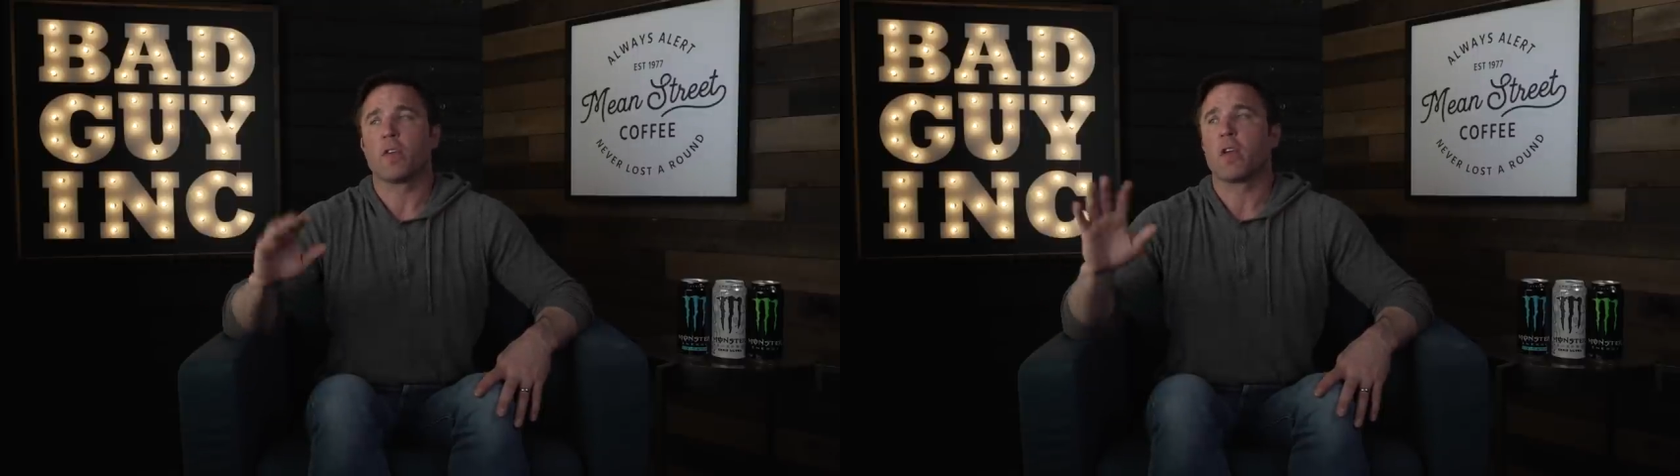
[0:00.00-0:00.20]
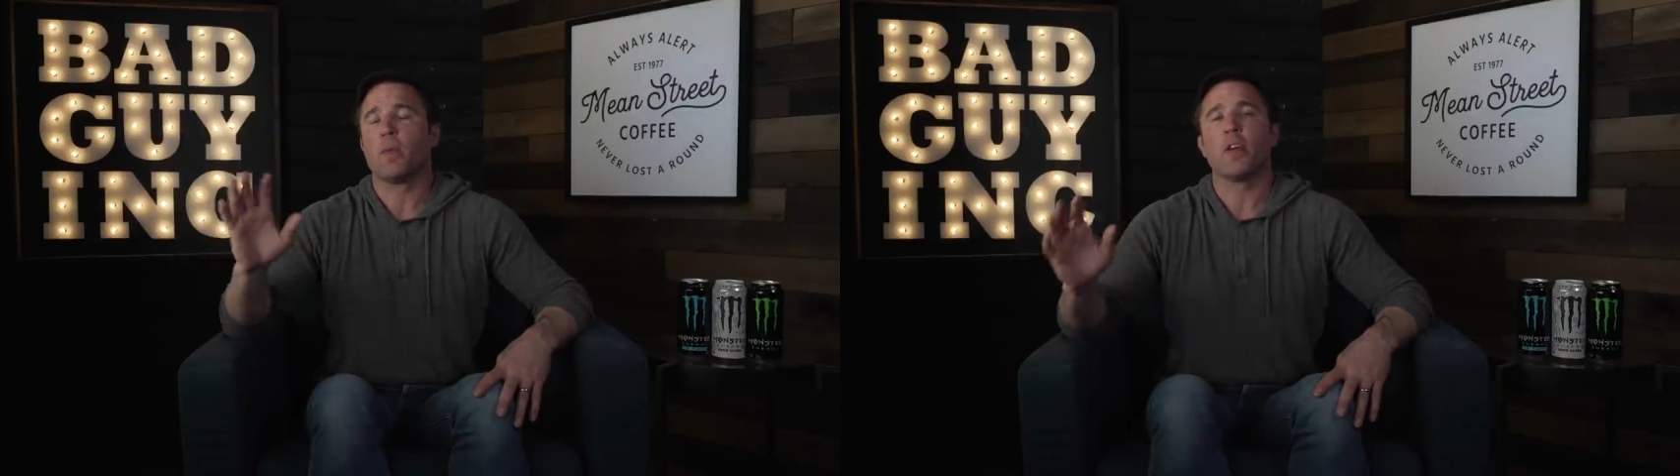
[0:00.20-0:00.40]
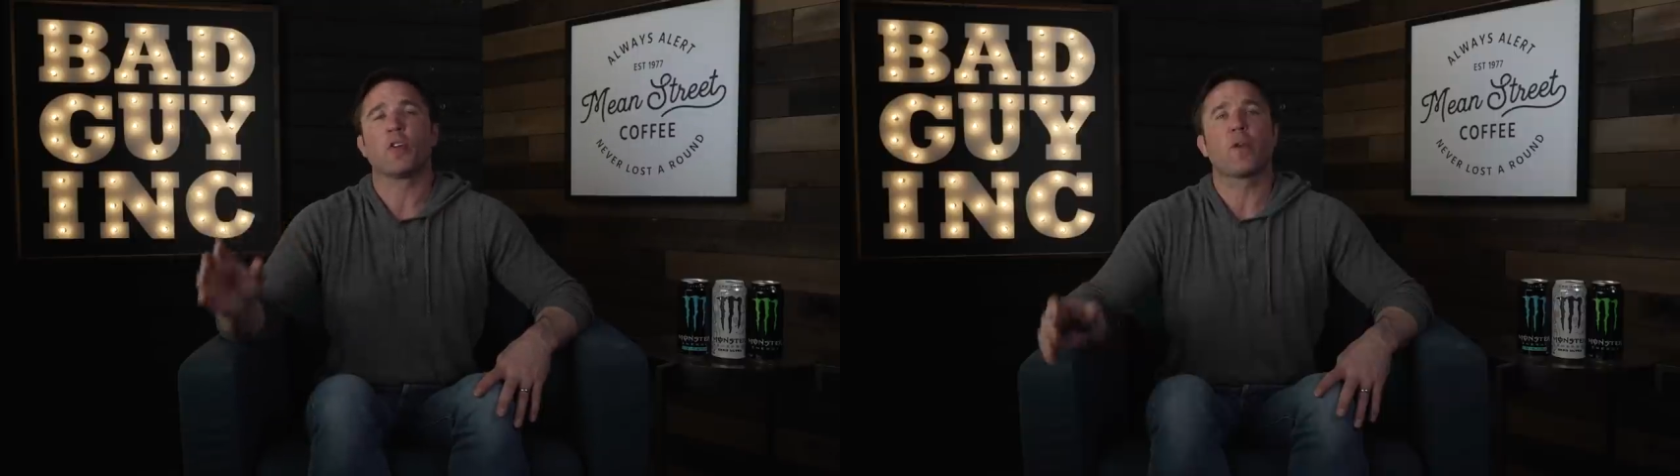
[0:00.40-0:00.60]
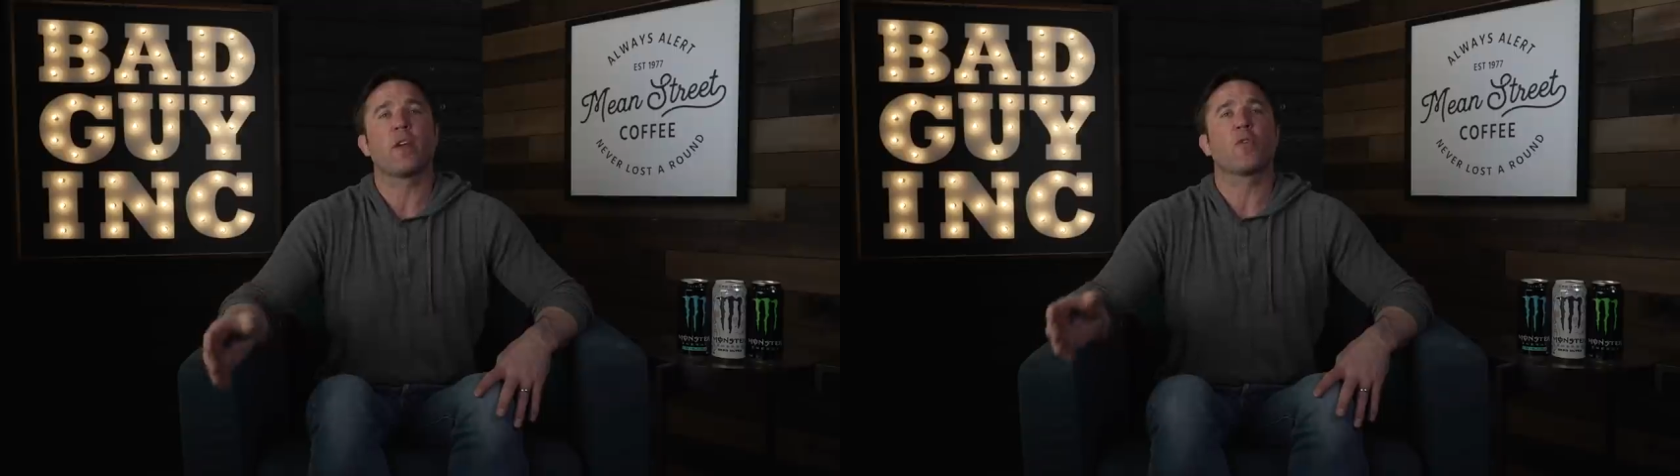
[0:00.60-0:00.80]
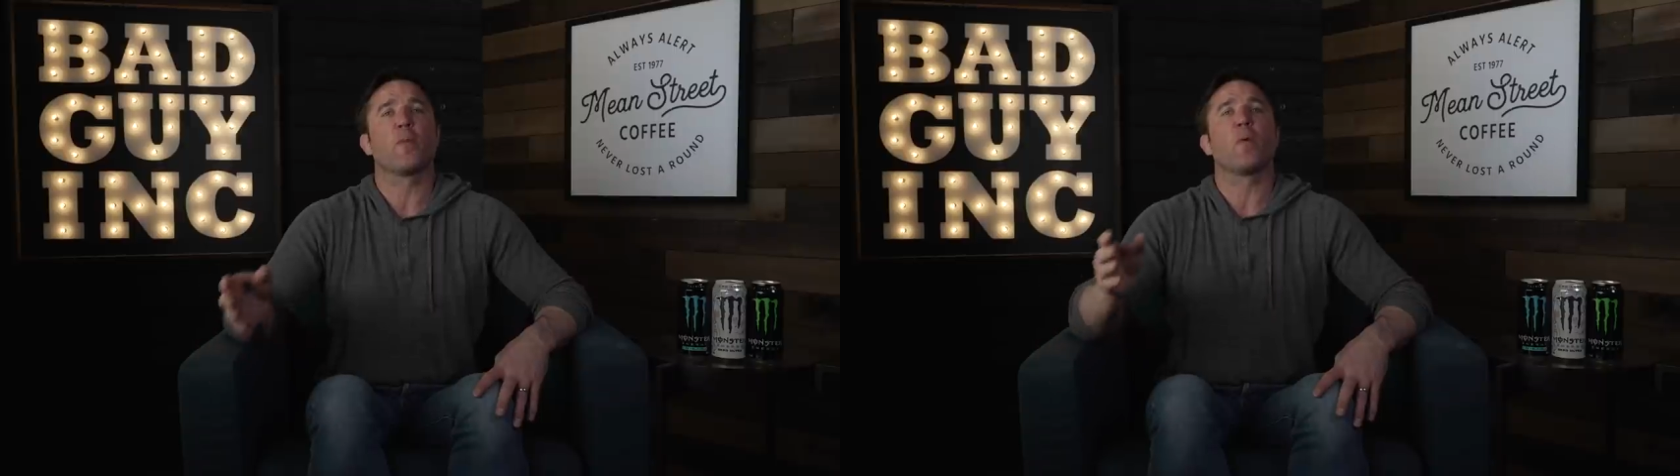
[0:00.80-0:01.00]
was a complete
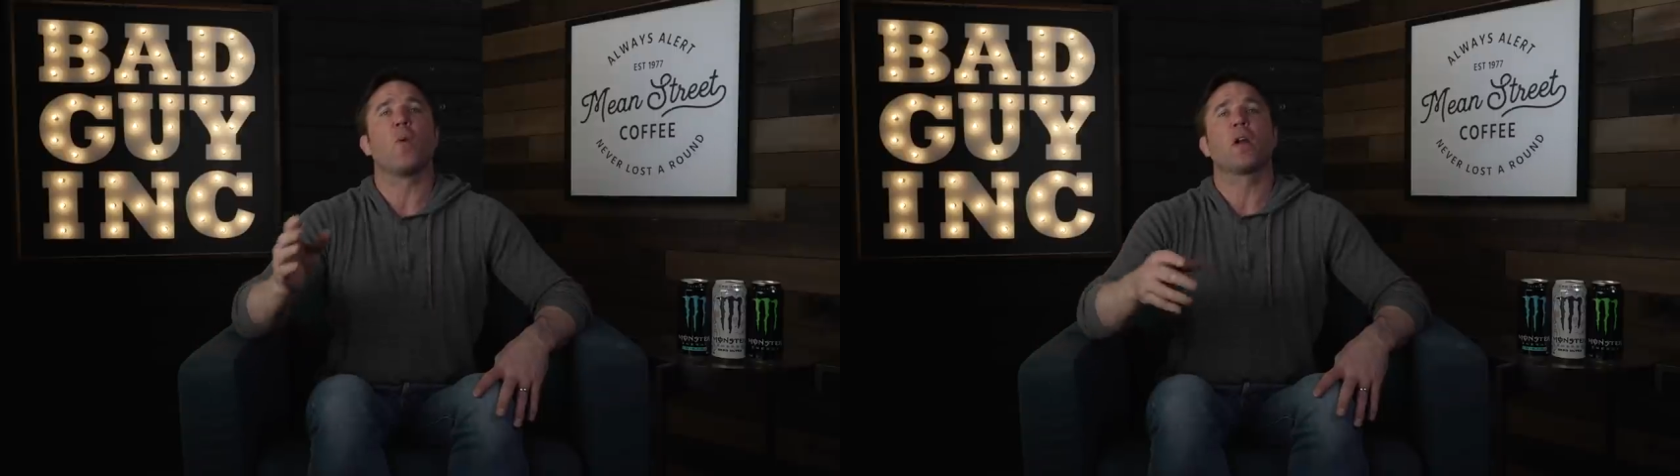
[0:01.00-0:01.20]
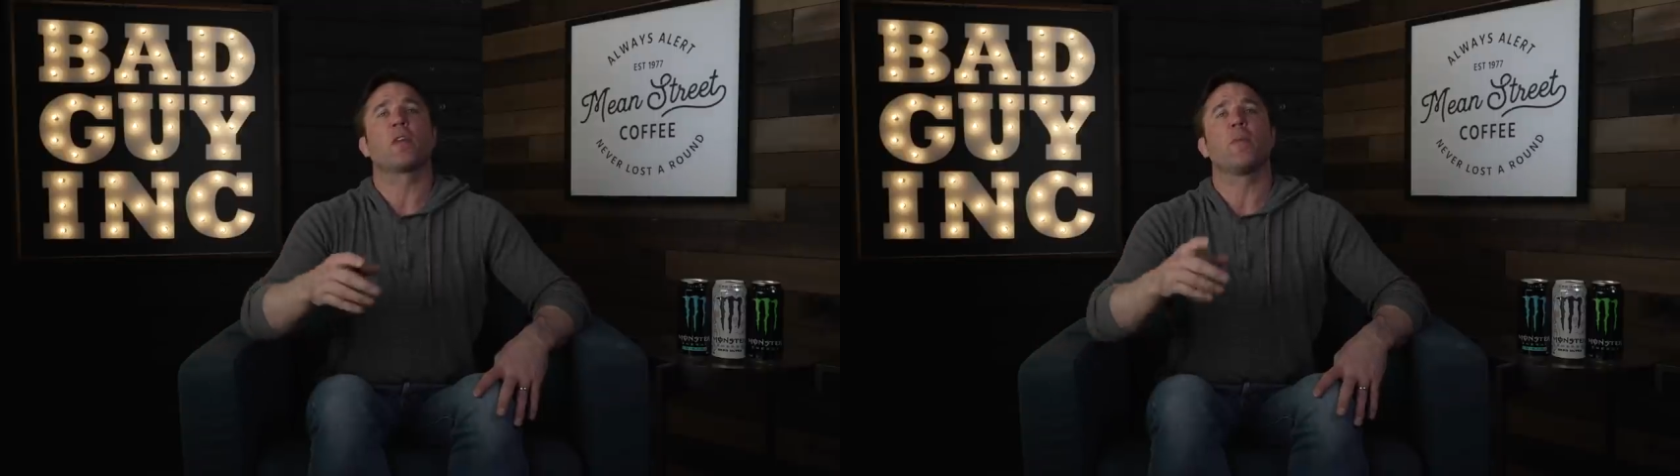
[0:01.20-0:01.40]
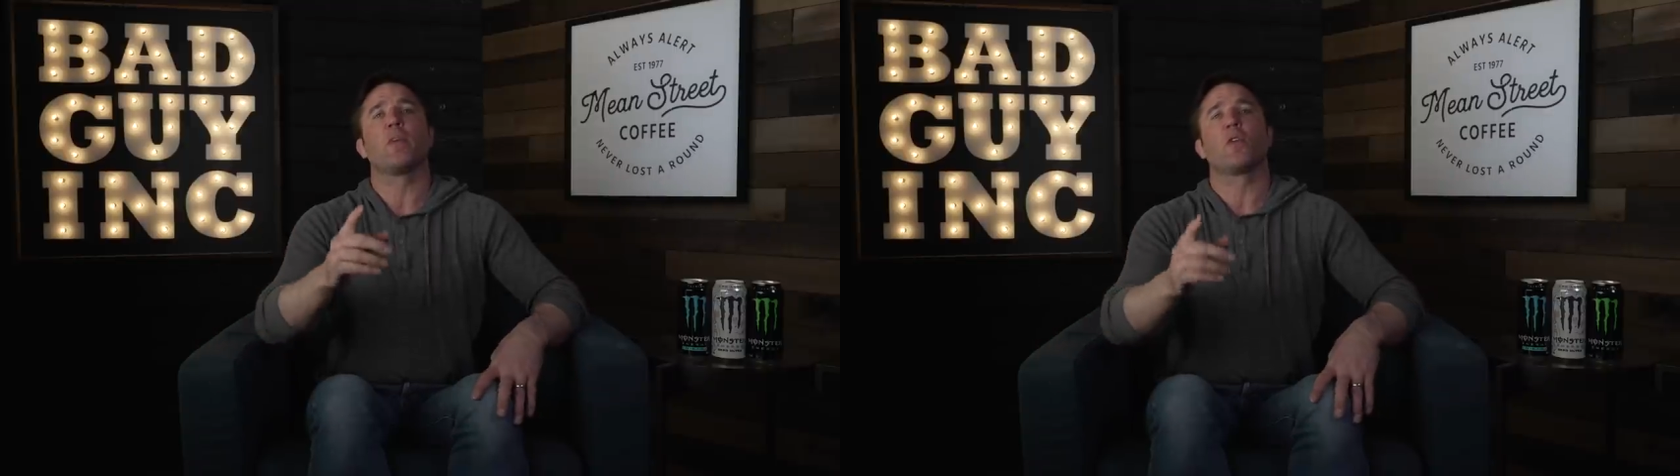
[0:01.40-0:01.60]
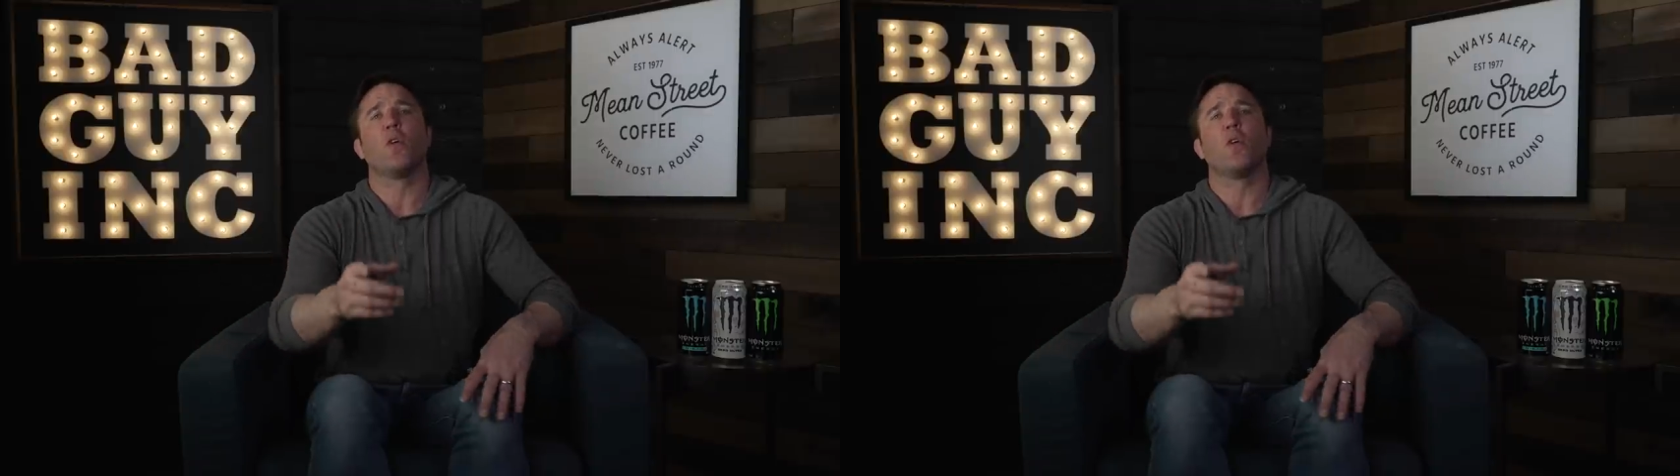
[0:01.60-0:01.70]
stranger when we walked up and